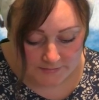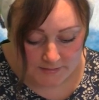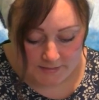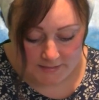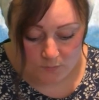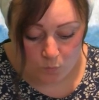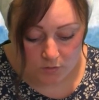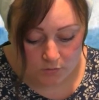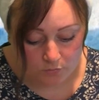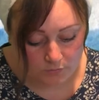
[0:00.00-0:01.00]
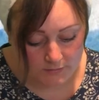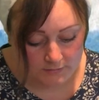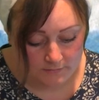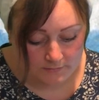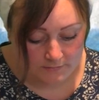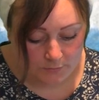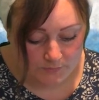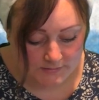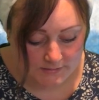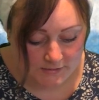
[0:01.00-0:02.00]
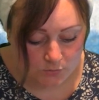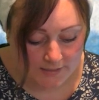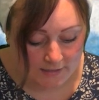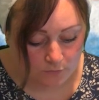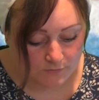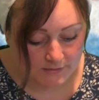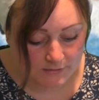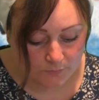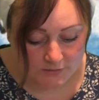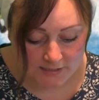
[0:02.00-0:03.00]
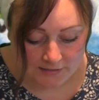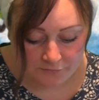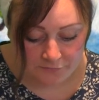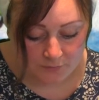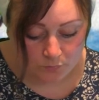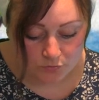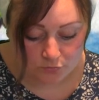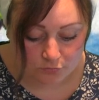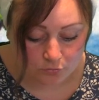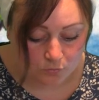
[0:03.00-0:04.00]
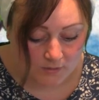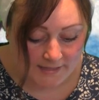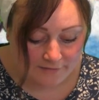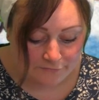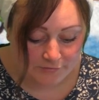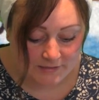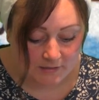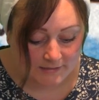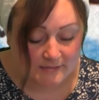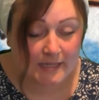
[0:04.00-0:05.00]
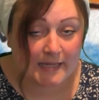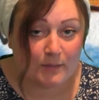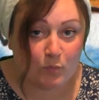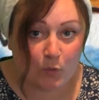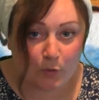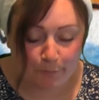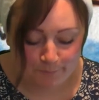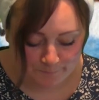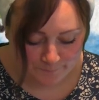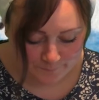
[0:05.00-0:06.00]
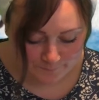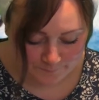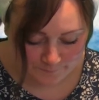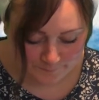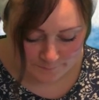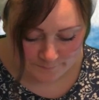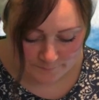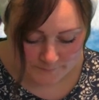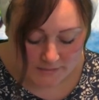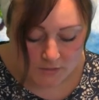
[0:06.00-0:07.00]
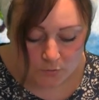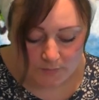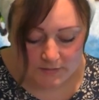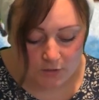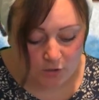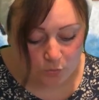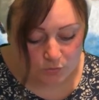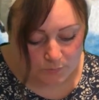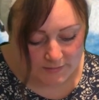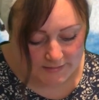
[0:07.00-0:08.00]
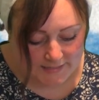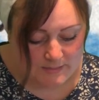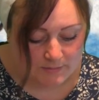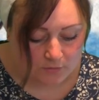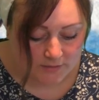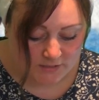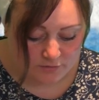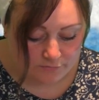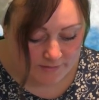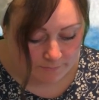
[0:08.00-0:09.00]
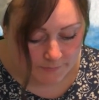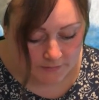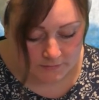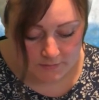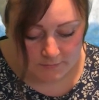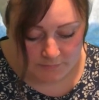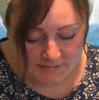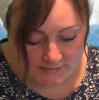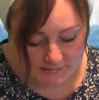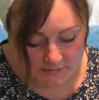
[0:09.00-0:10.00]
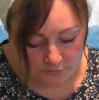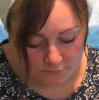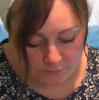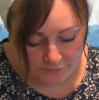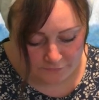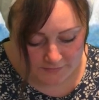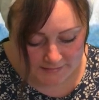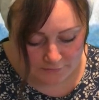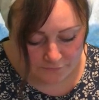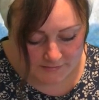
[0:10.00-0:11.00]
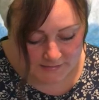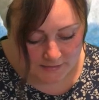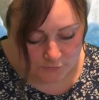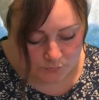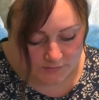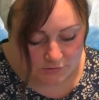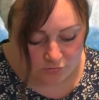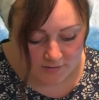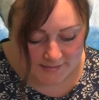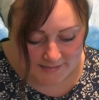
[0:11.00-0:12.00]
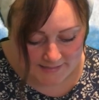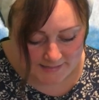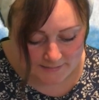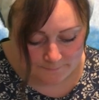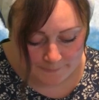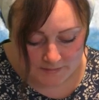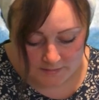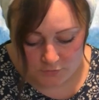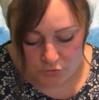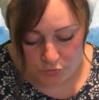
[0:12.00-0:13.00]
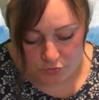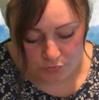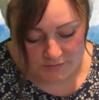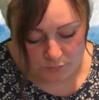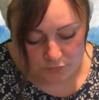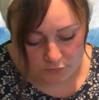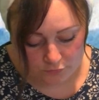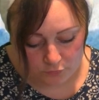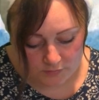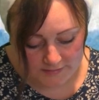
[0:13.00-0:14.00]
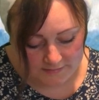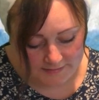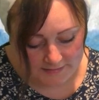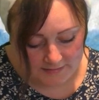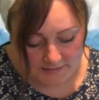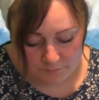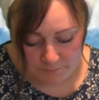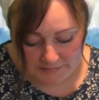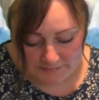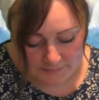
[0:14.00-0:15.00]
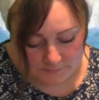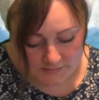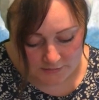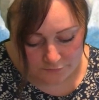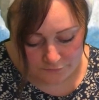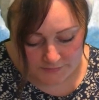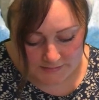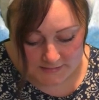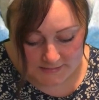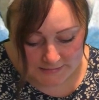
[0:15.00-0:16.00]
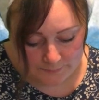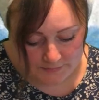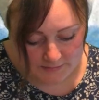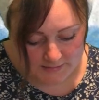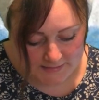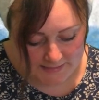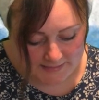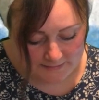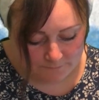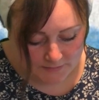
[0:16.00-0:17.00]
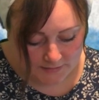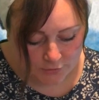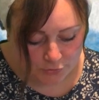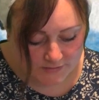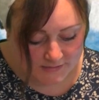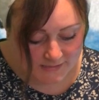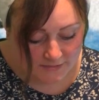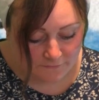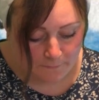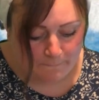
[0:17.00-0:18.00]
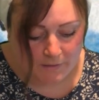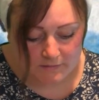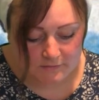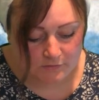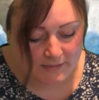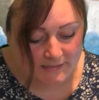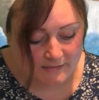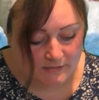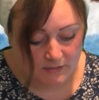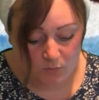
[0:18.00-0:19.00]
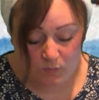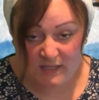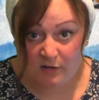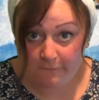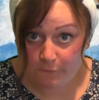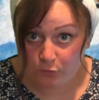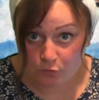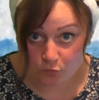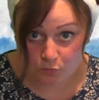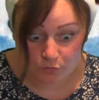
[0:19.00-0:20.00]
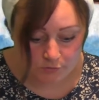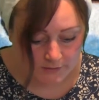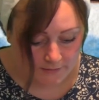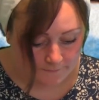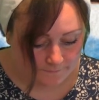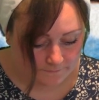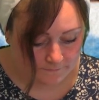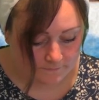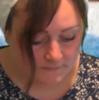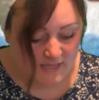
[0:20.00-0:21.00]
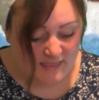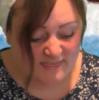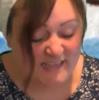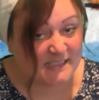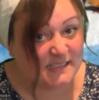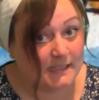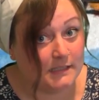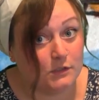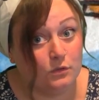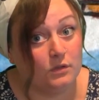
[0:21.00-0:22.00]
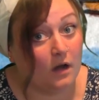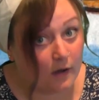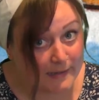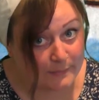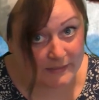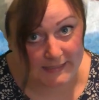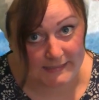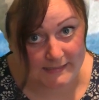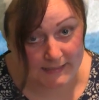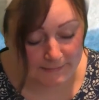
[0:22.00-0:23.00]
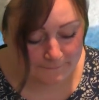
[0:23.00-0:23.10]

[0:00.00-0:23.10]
and in one corner there was a little house into which Alfie would crawl every night to keep warm. When the colder weather came along in November, Mrs. Silver would fill Alfie's house with dry hay, and the tortoise would crawl in there and bury himself deep under the hay and go to sleep for months on end without food or water. This is called hibernating.